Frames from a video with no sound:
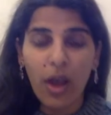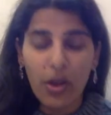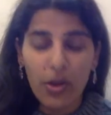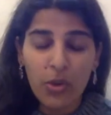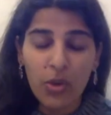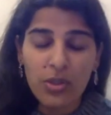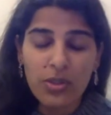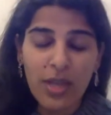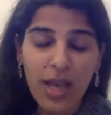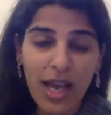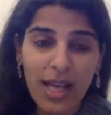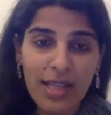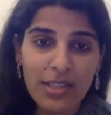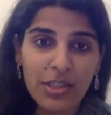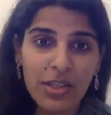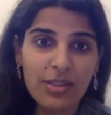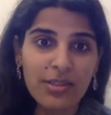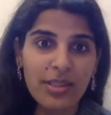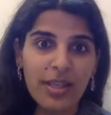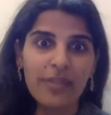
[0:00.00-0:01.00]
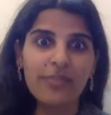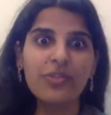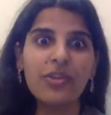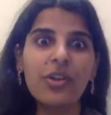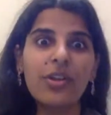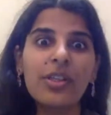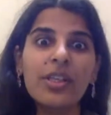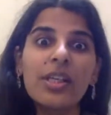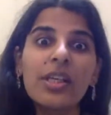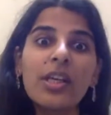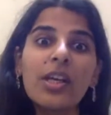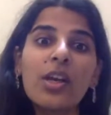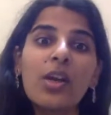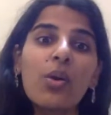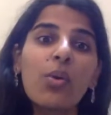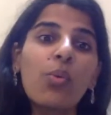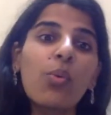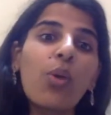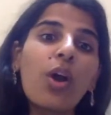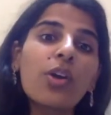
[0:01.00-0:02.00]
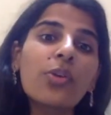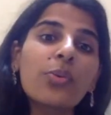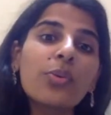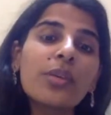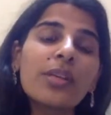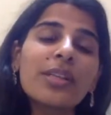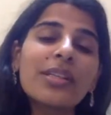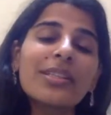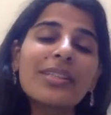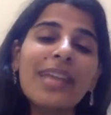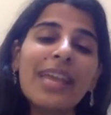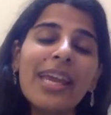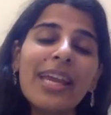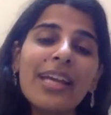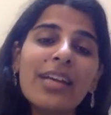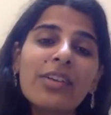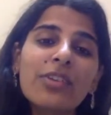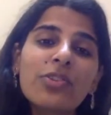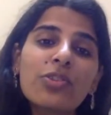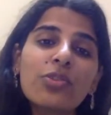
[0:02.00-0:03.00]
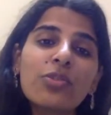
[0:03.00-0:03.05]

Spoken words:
You also ask yourself, sorry, what would it take